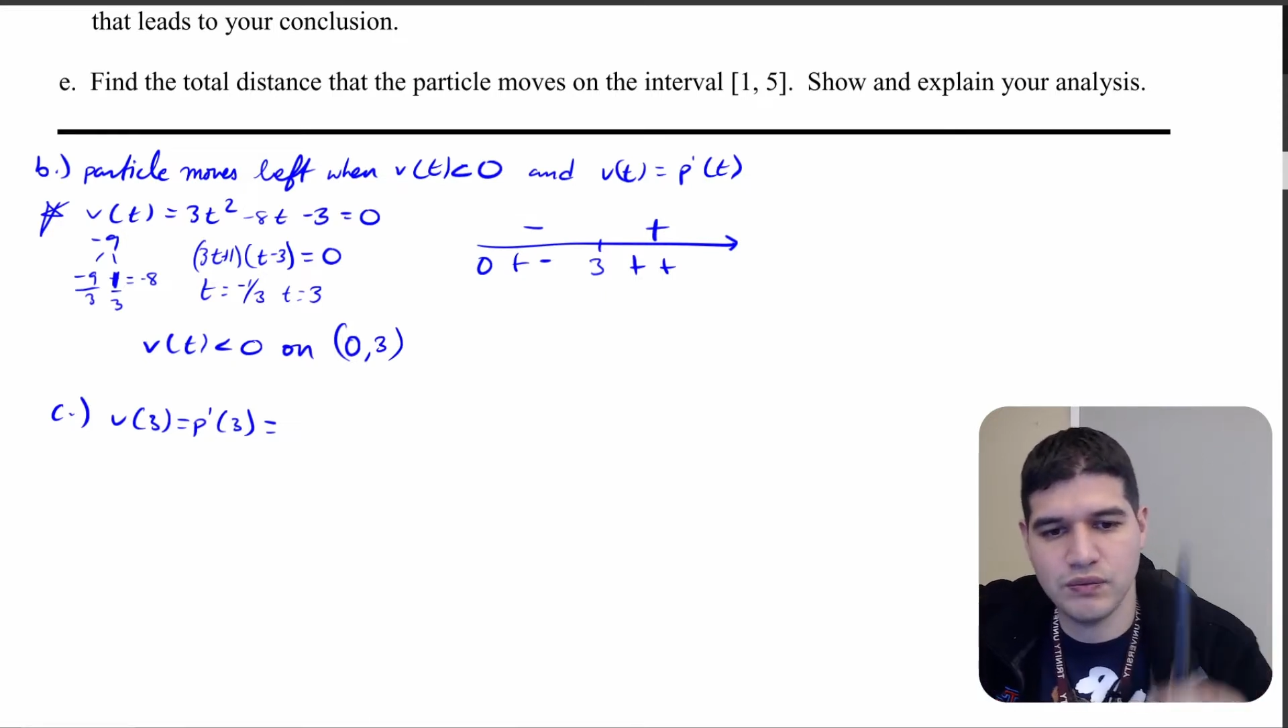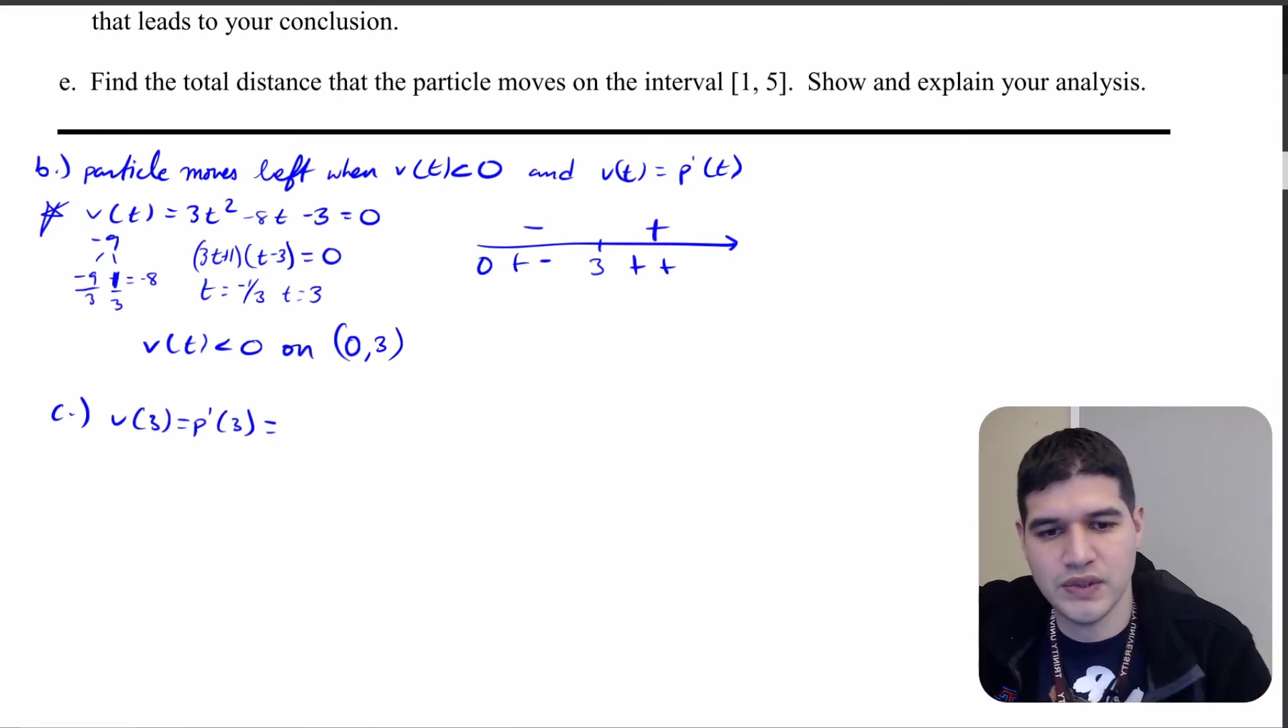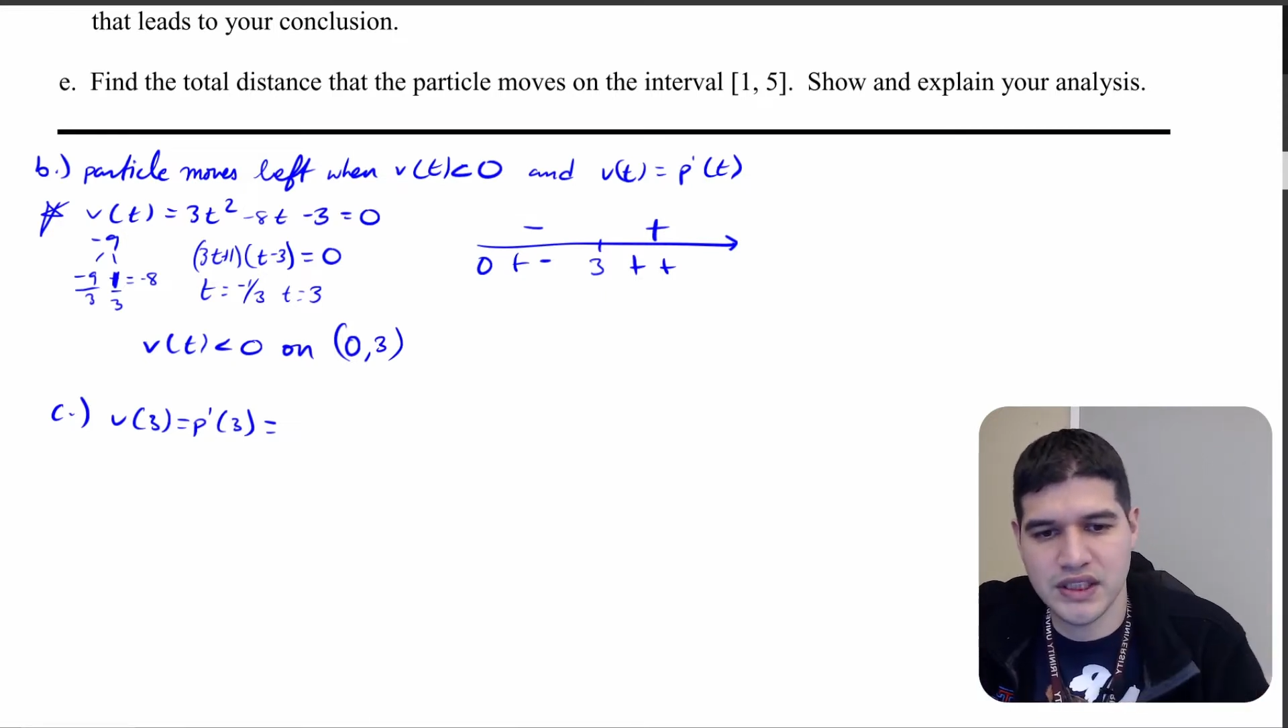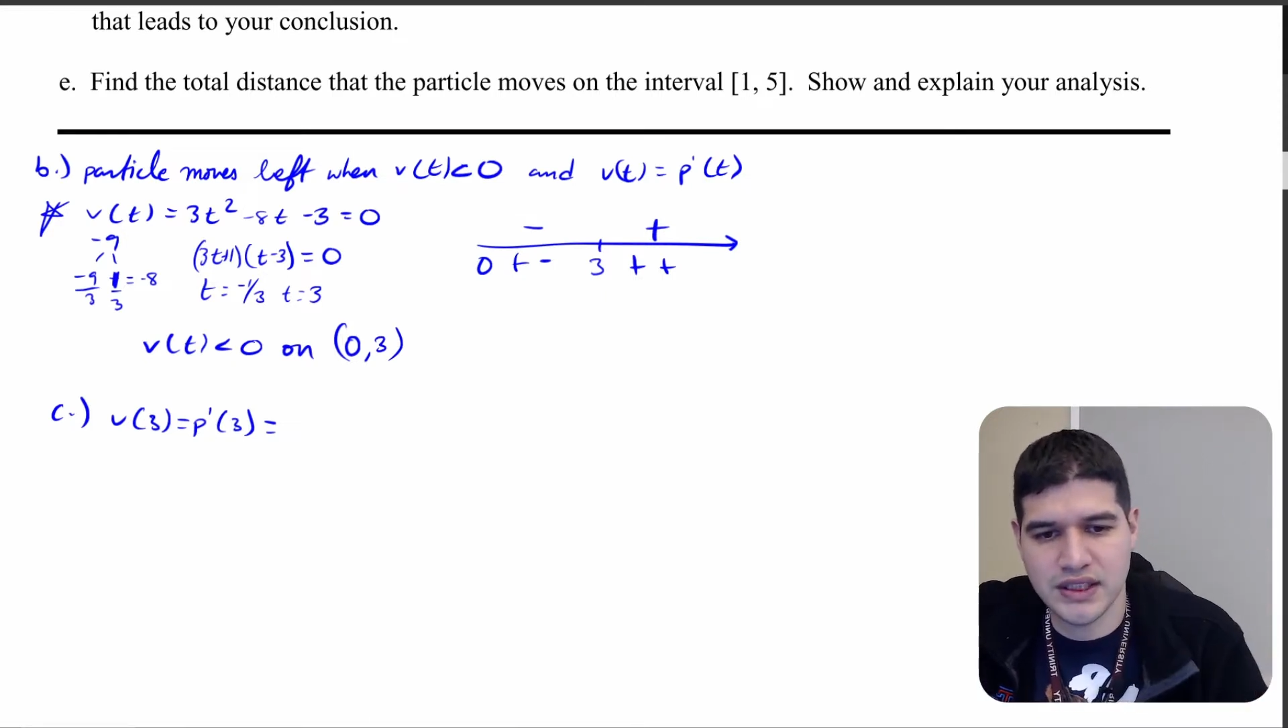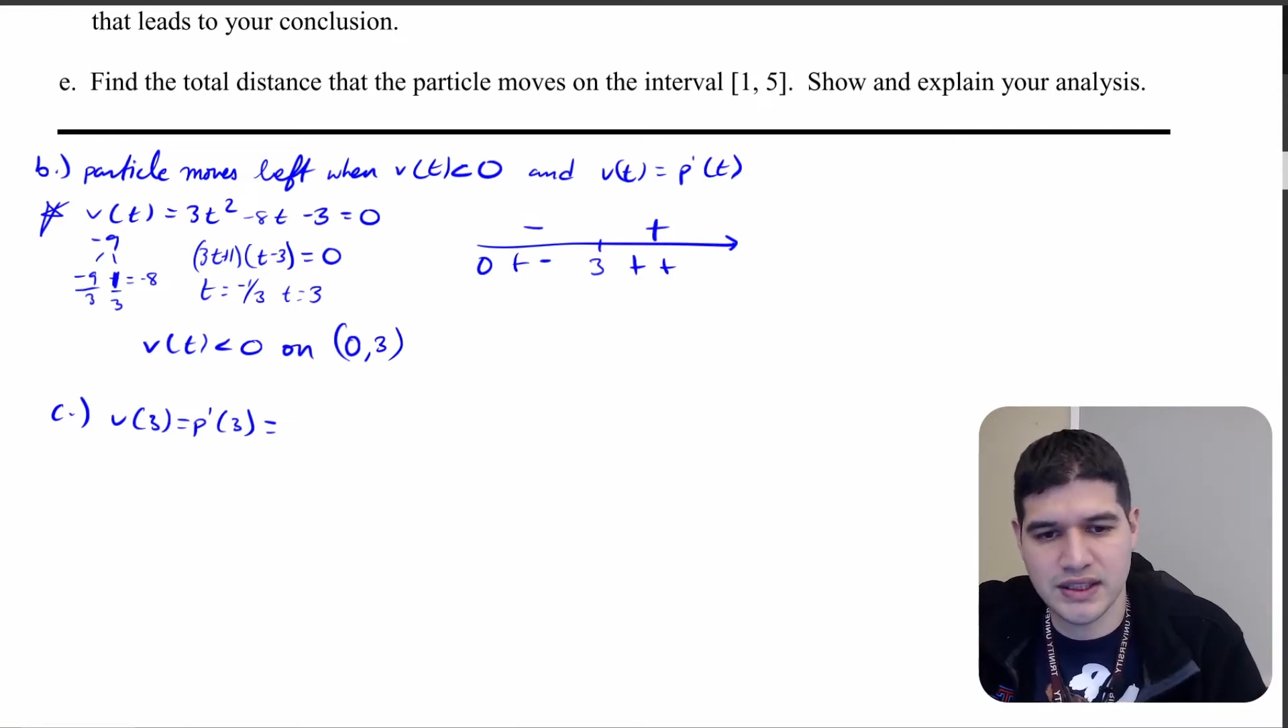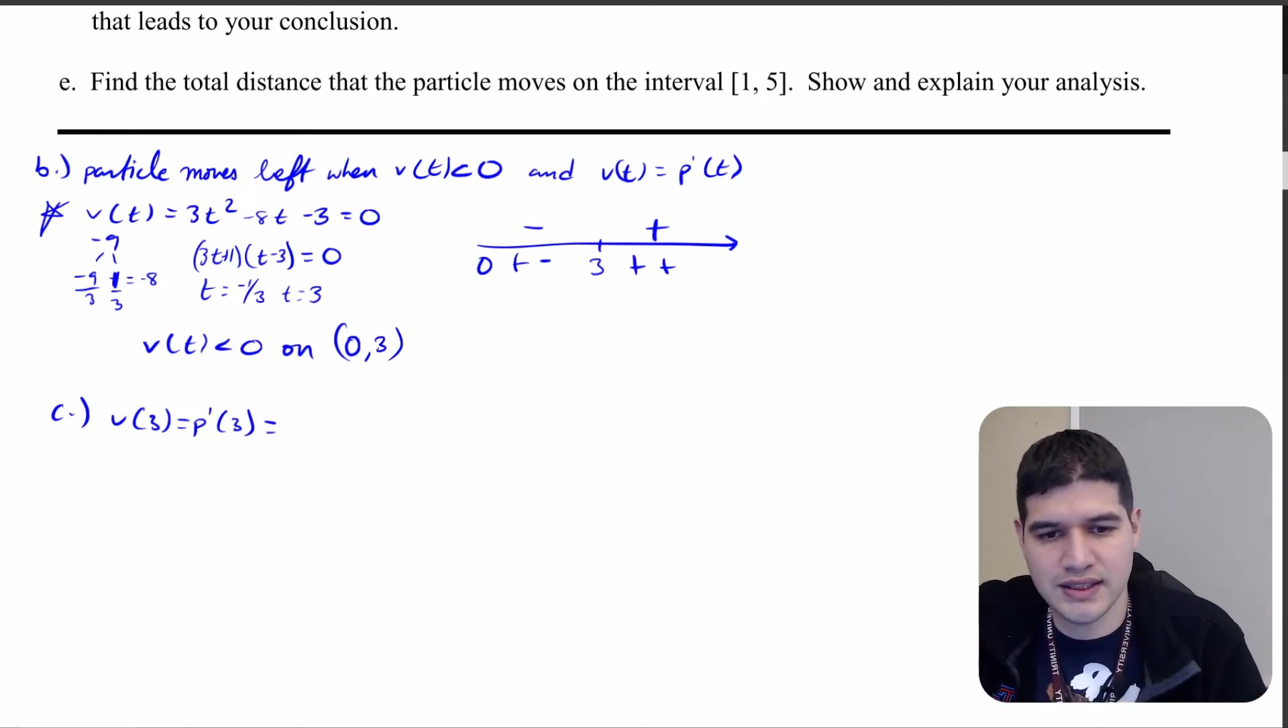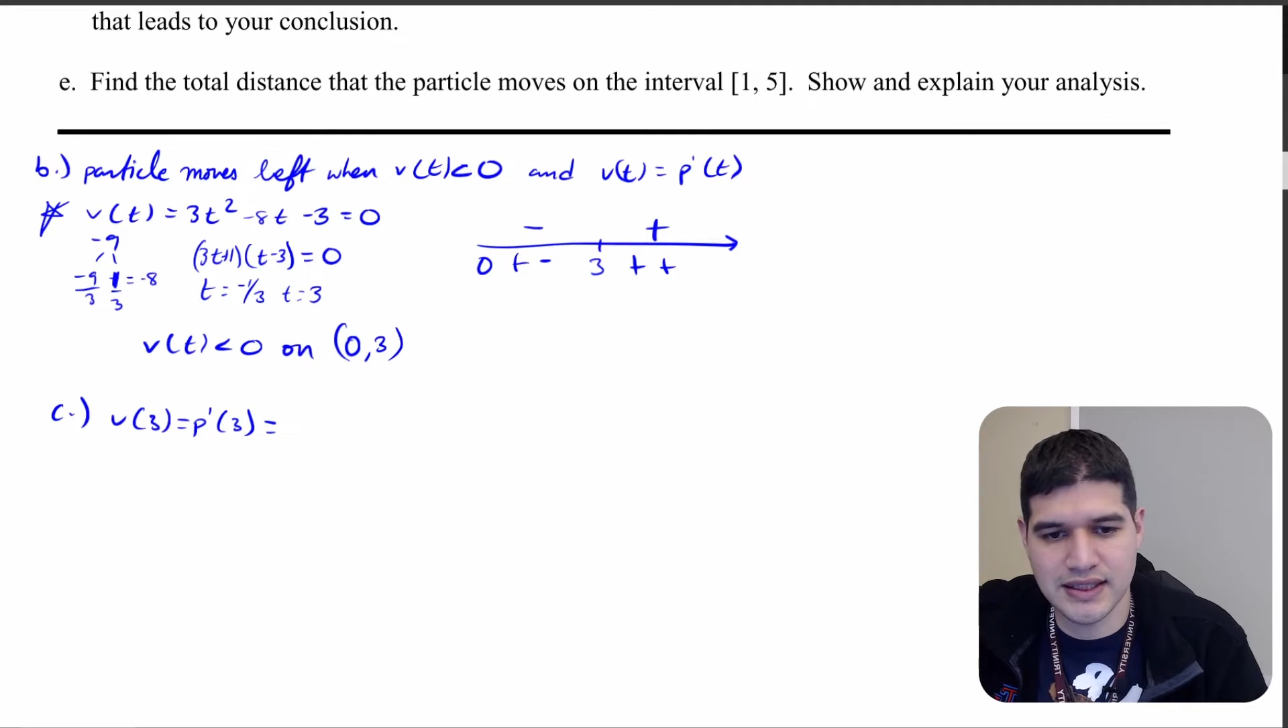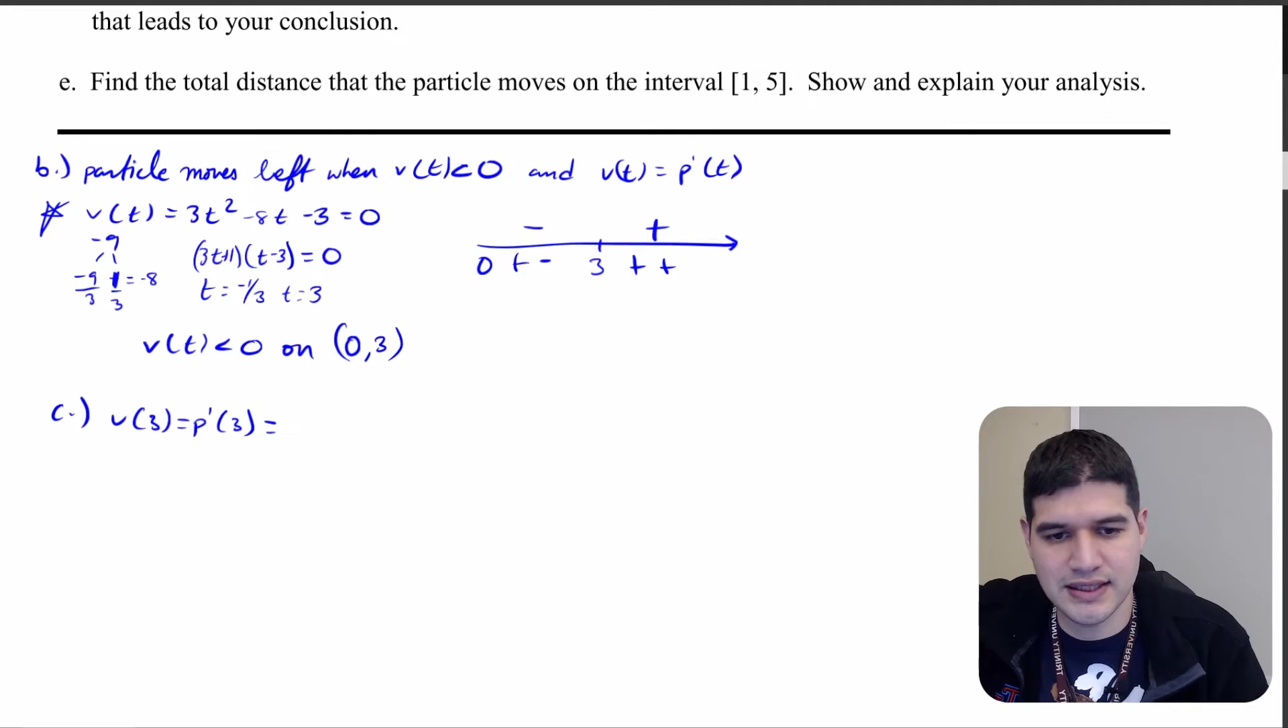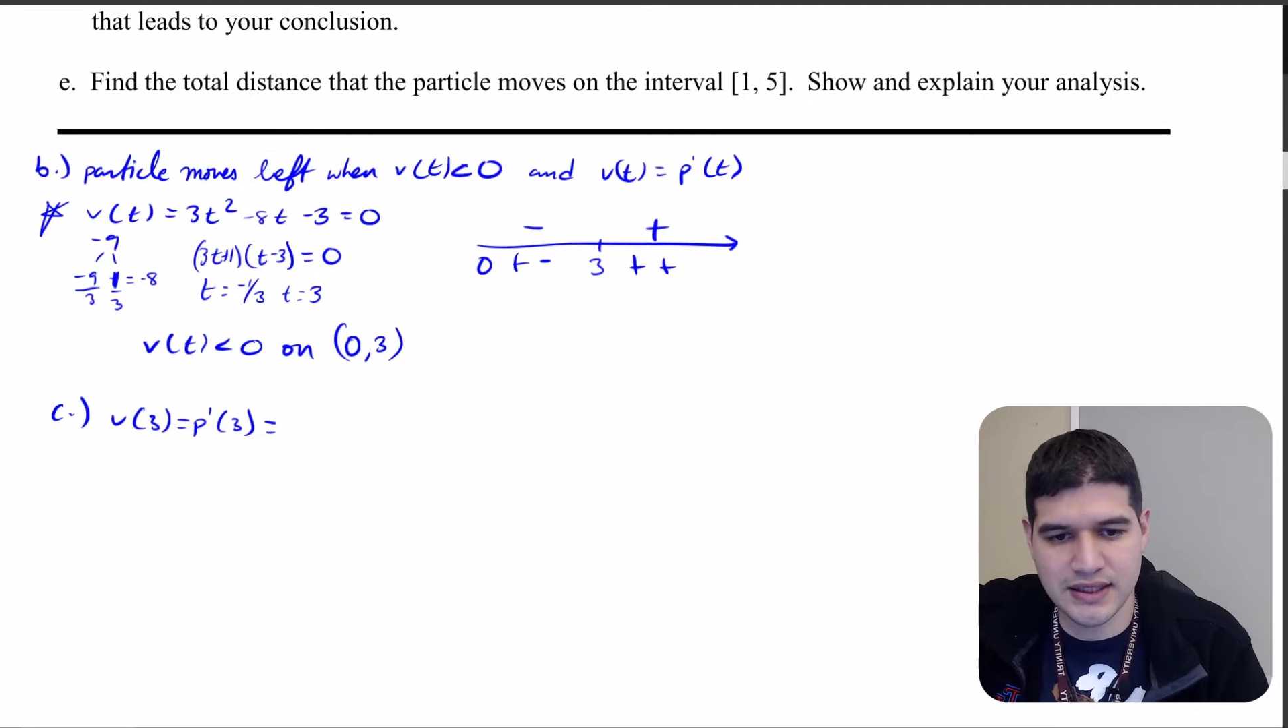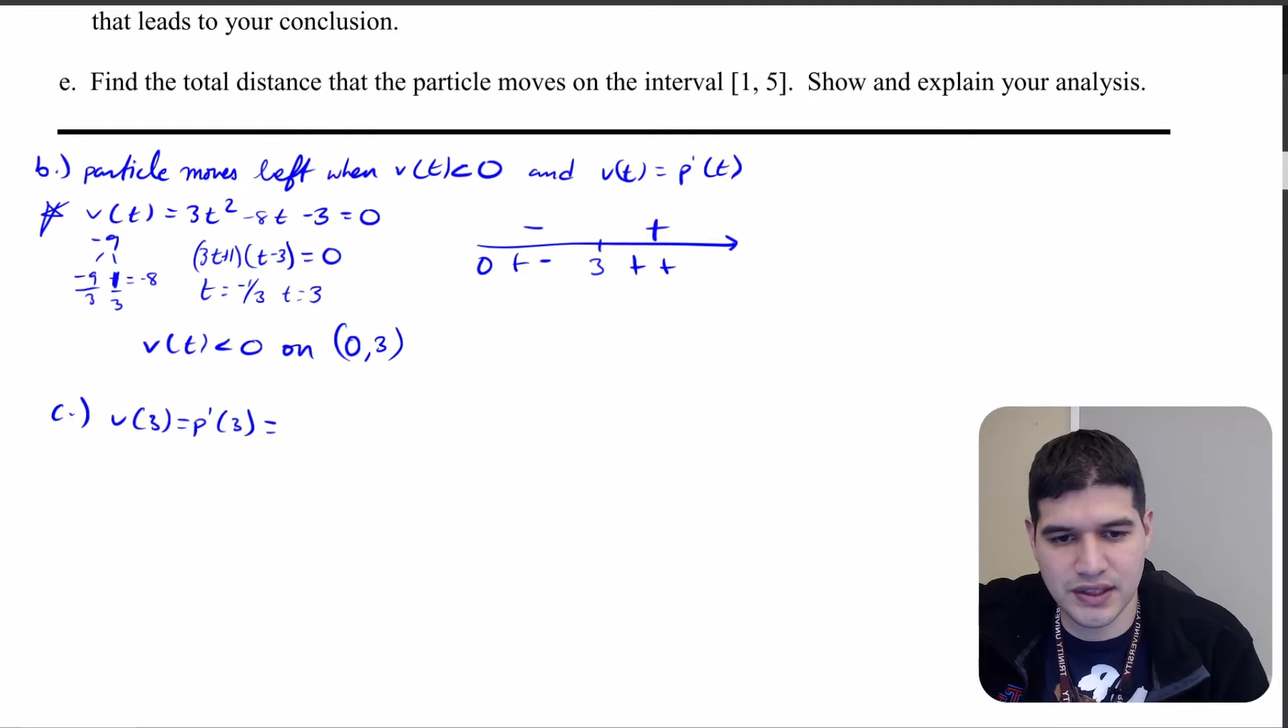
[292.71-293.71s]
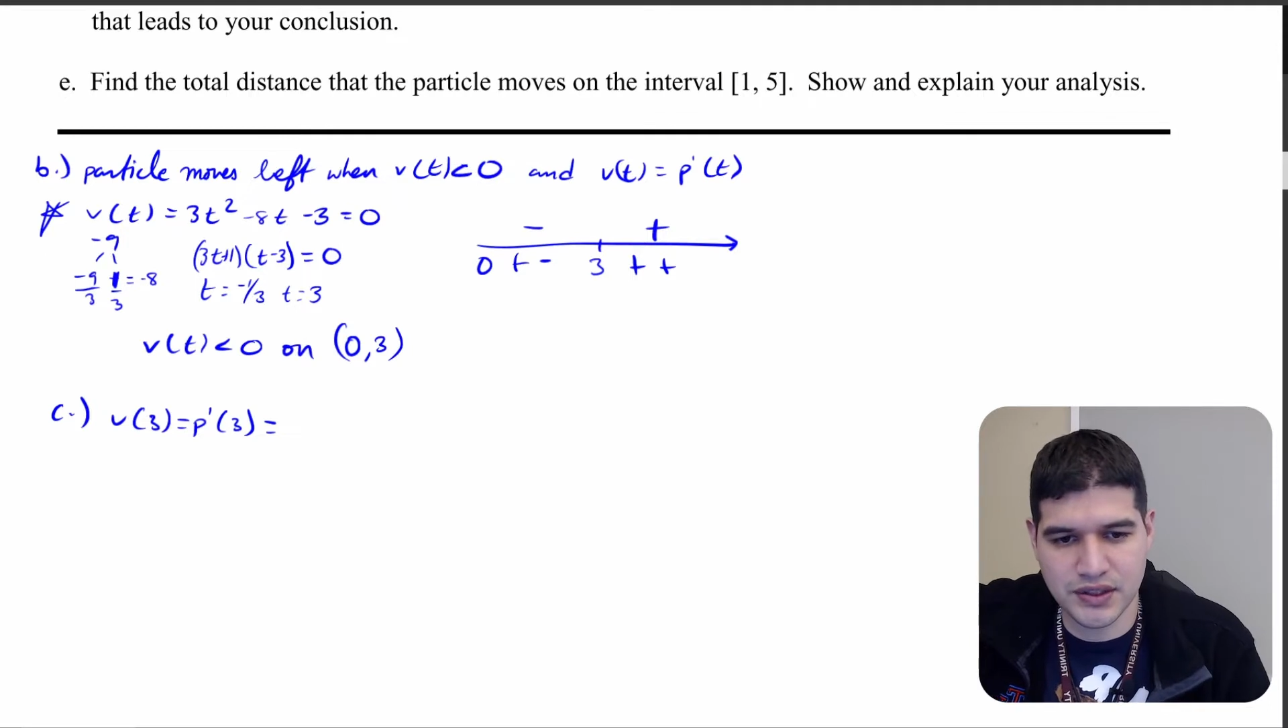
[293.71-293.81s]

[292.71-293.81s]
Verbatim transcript: which is 0.